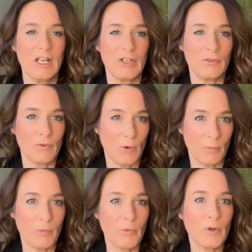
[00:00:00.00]
you've got
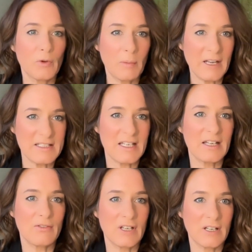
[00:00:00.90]
good
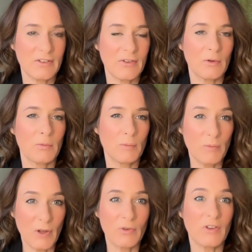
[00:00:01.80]
bacteria, so
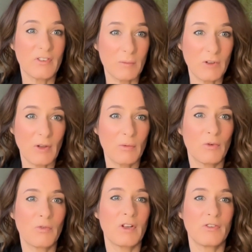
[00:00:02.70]
those are sometimes
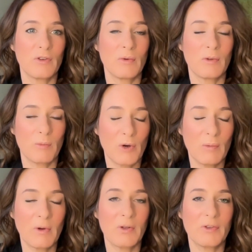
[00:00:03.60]
referred to as
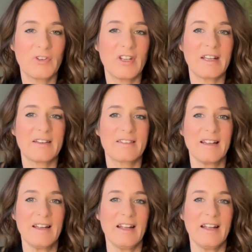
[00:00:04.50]
probiotics.